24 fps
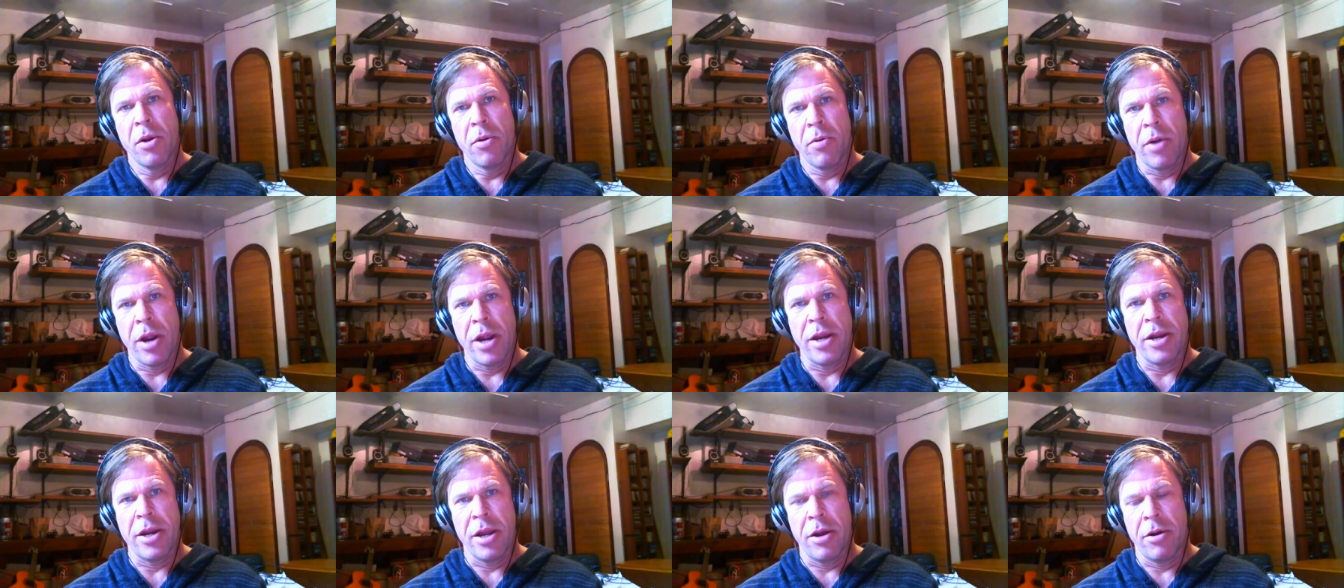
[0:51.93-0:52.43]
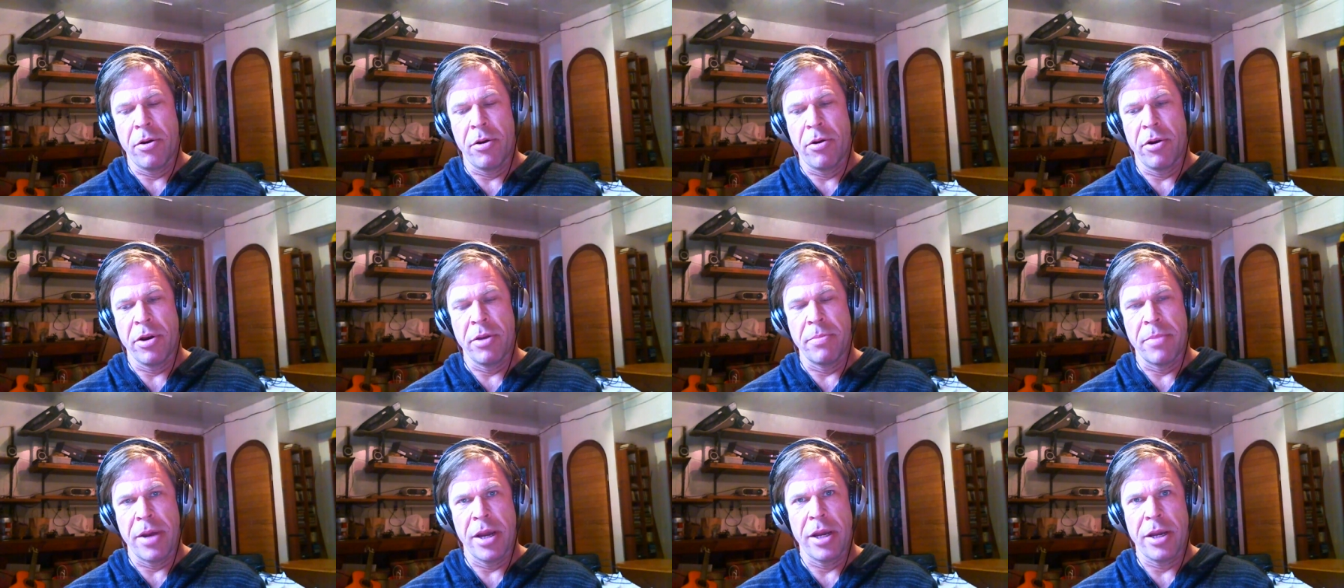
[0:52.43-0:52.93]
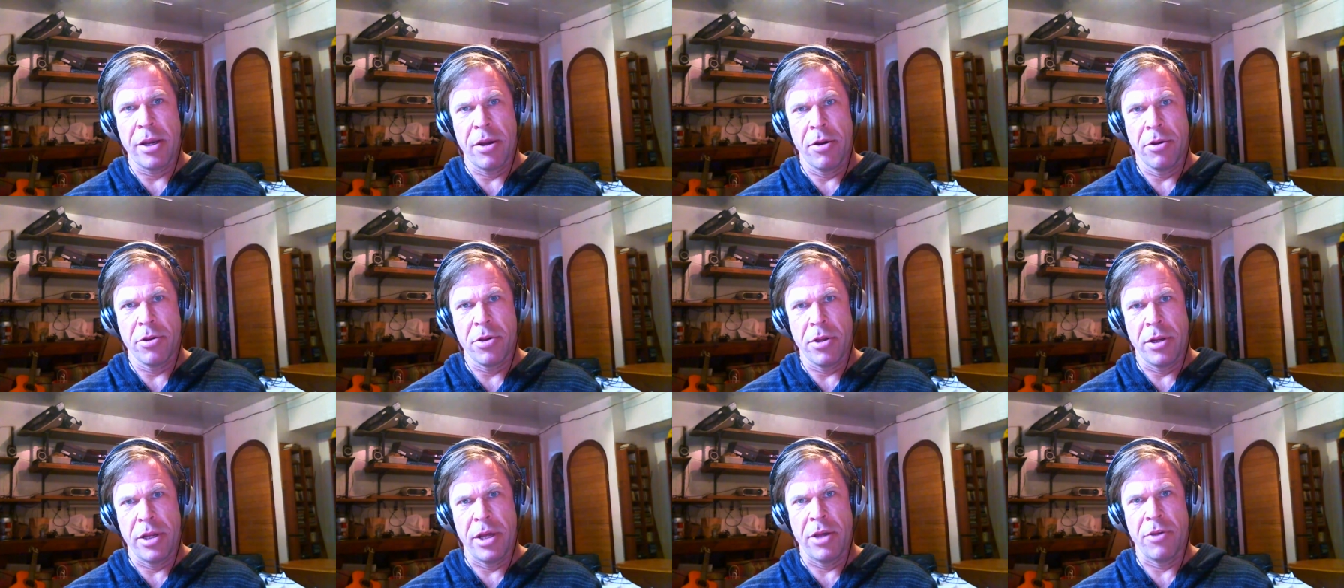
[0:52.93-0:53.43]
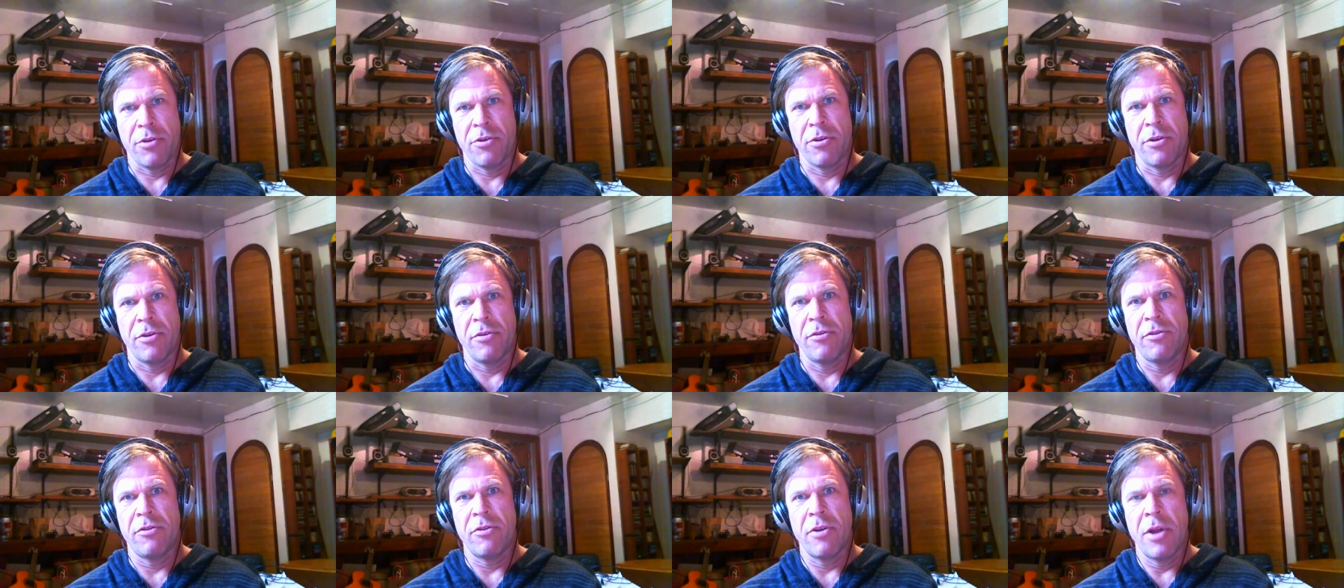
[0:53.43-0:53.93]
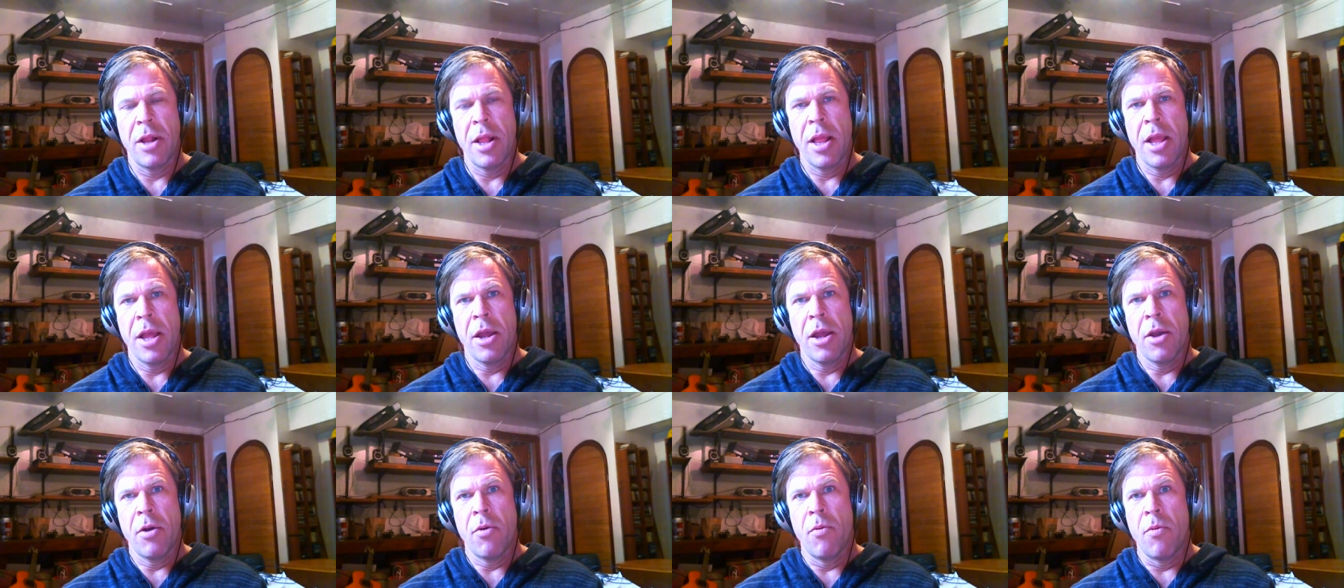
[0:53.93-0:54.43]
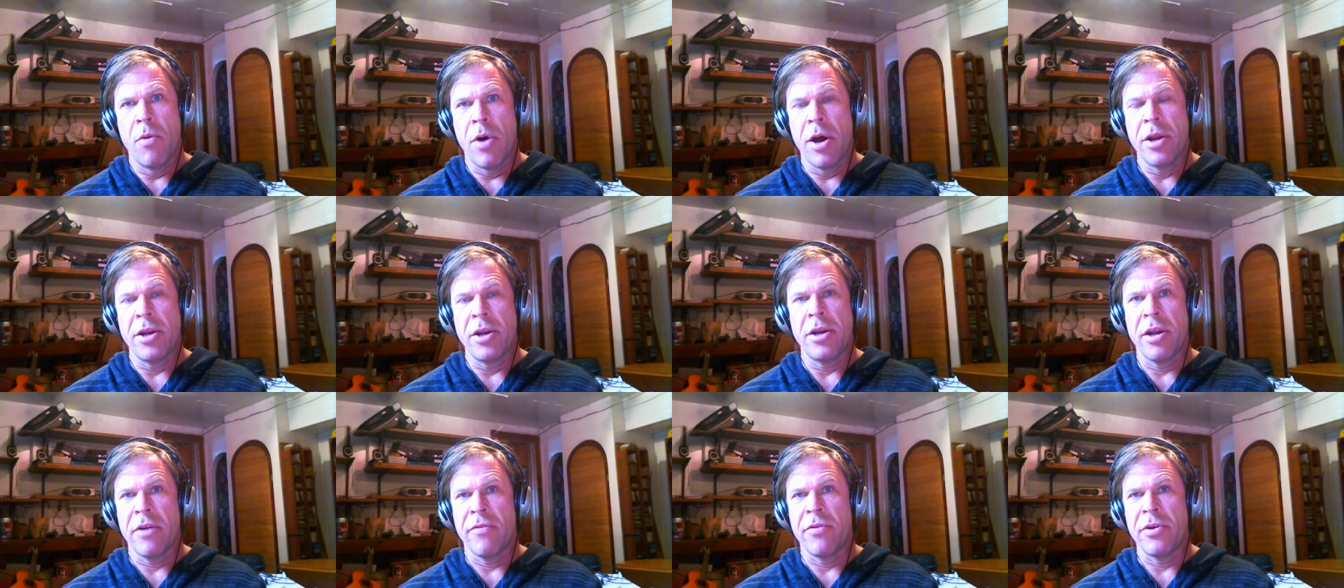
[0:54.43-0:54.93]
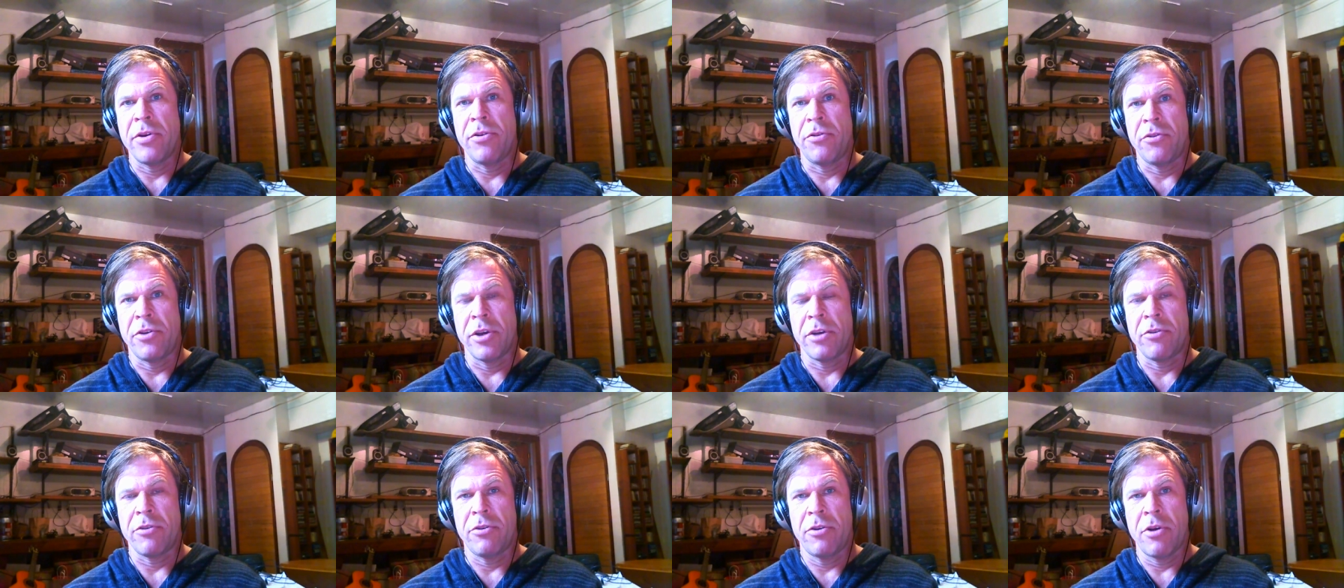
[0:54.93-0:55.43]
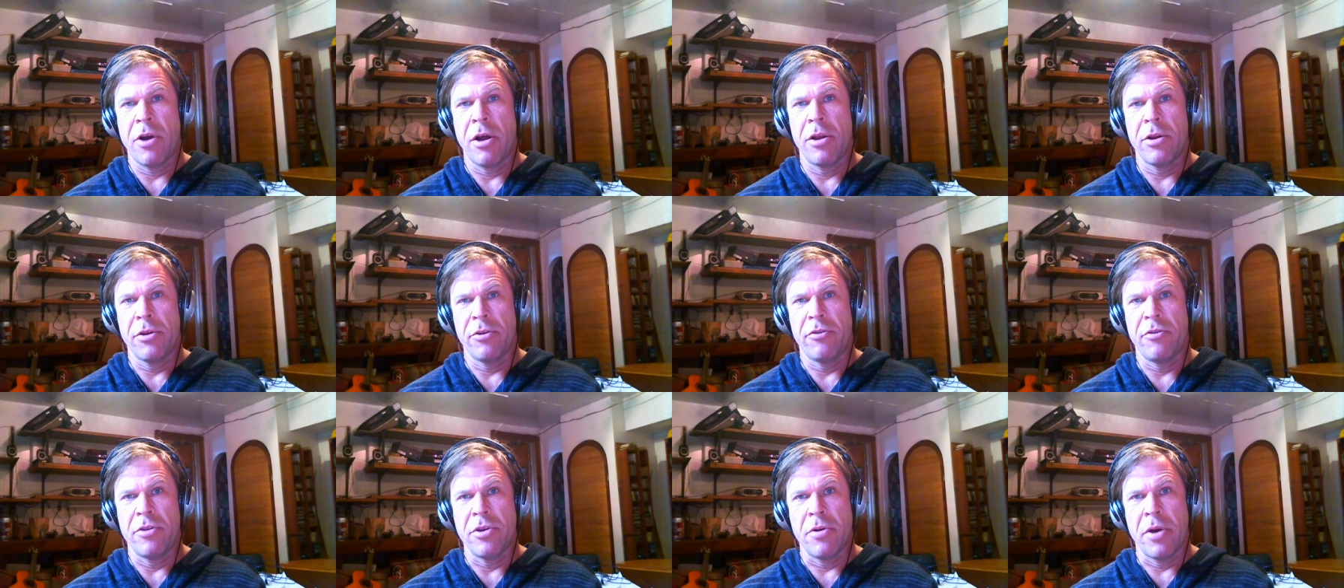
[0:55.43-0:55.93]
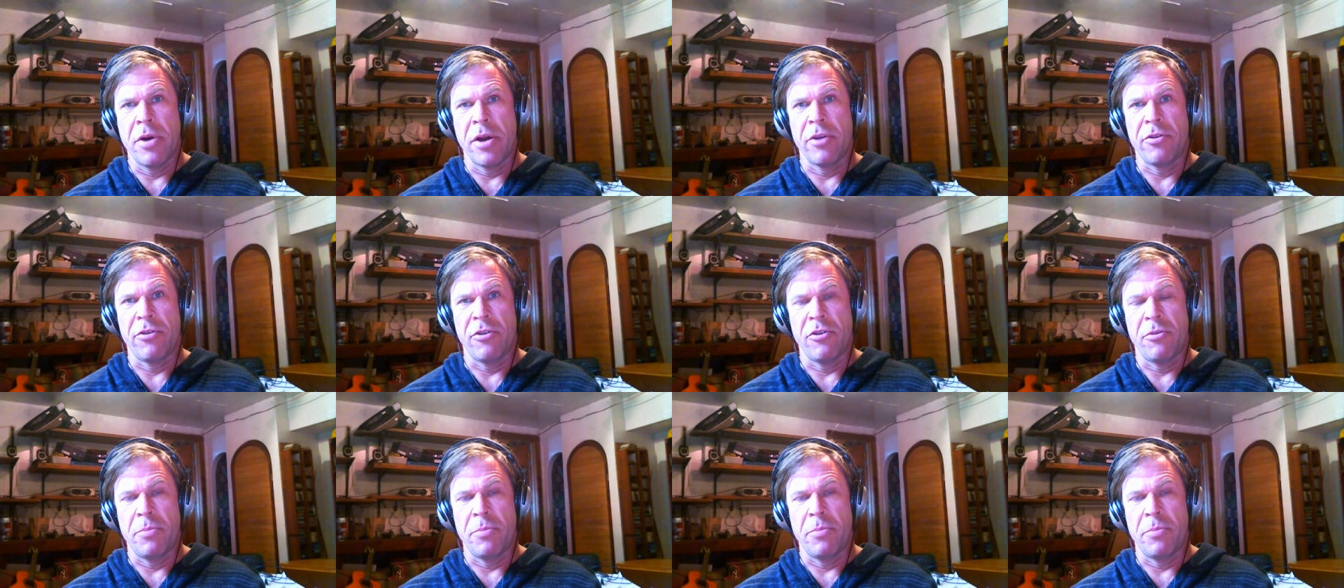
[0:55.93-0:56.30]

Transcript: Right now, according to my calculations, $1 in every $6 in the U.S.